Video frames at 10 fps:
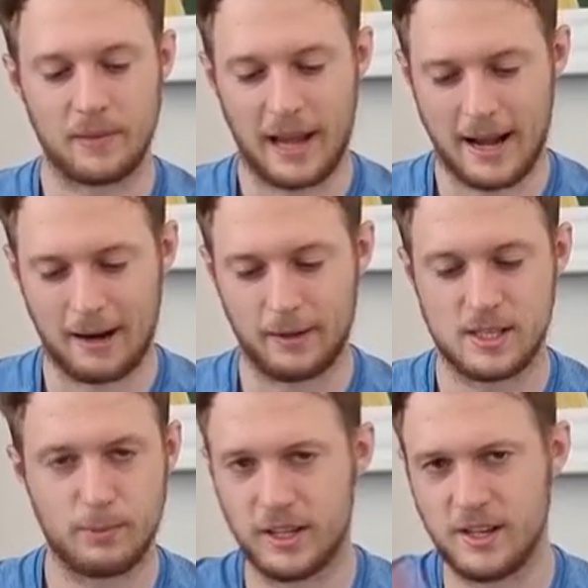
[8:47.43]
and uh, it's
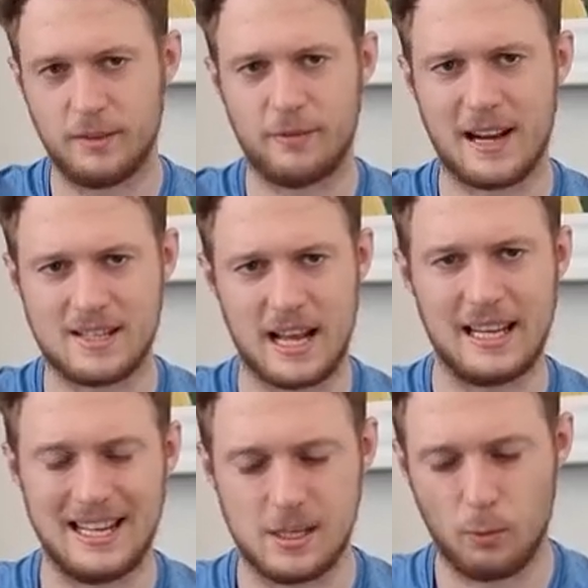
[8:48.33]
pretty fast and
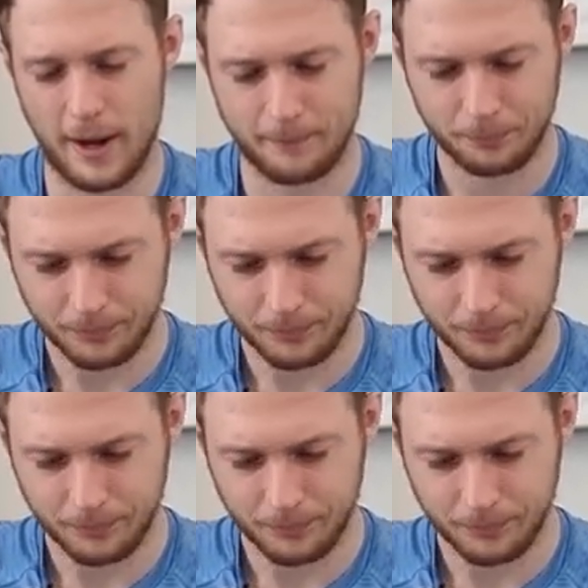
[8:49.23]
easy way